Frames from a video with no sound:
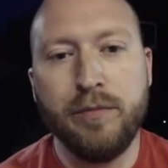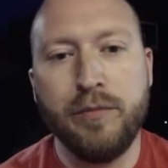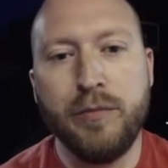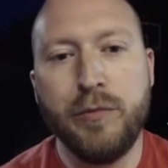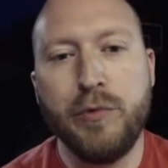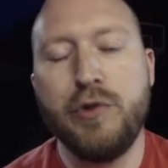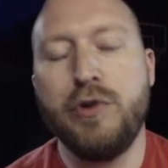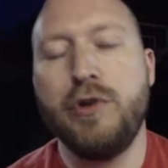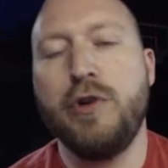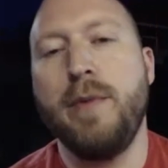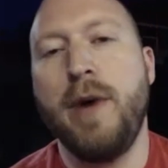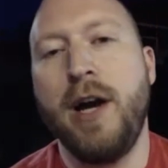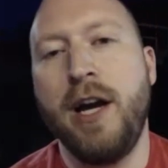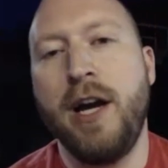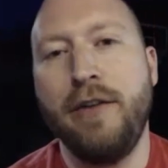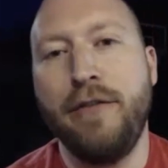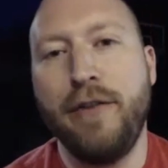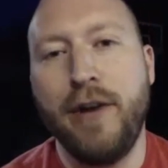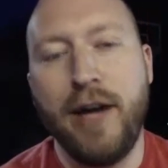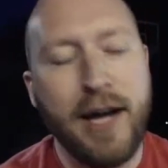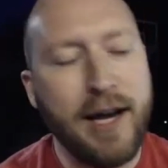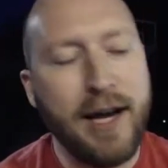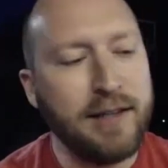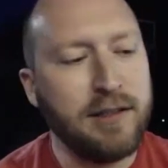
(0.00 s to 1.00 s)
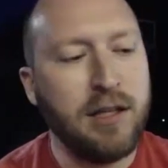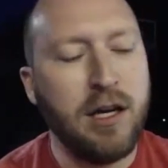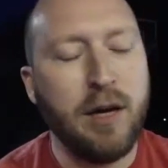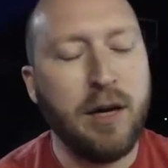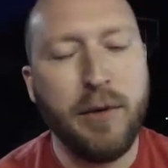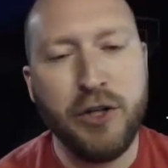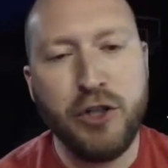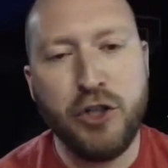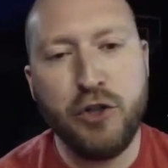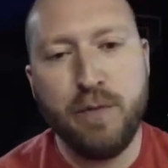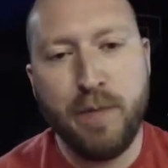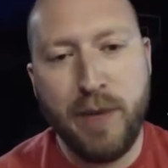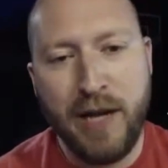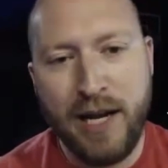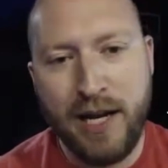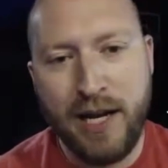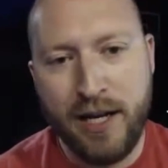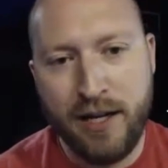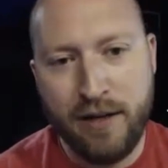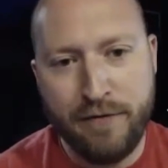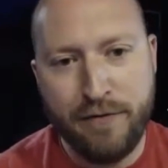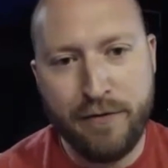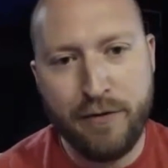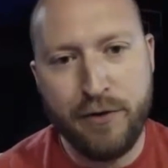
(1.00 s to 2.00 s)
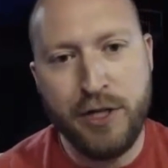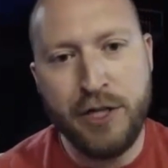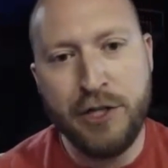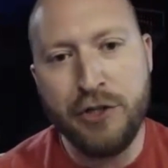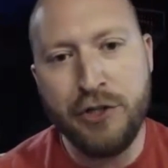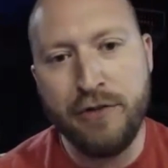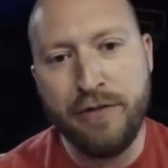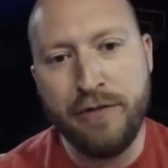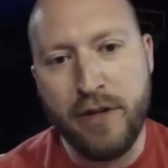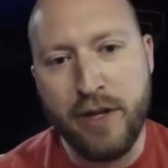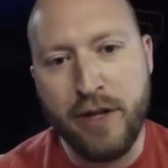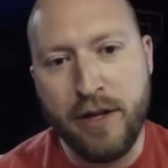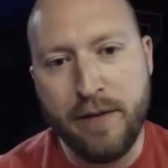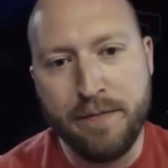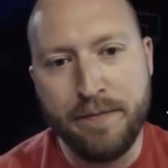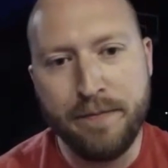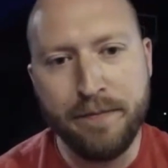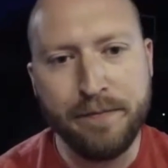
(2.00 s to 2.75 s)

Do you mind if I ask how much you paid for each of them?